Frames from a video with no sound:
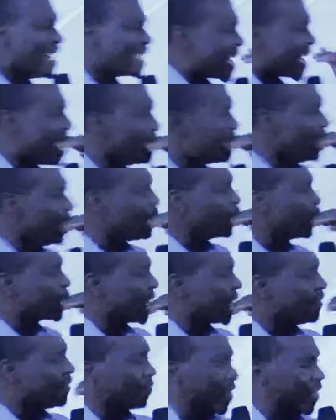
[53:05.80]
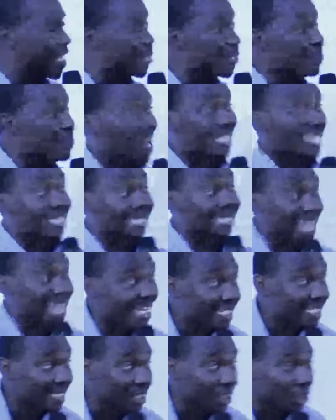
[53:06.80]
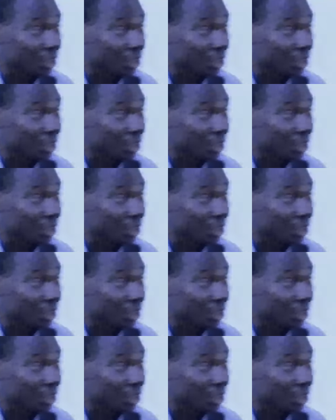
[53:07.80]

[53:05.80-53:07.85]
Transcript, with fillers: time, if you see things by sight, it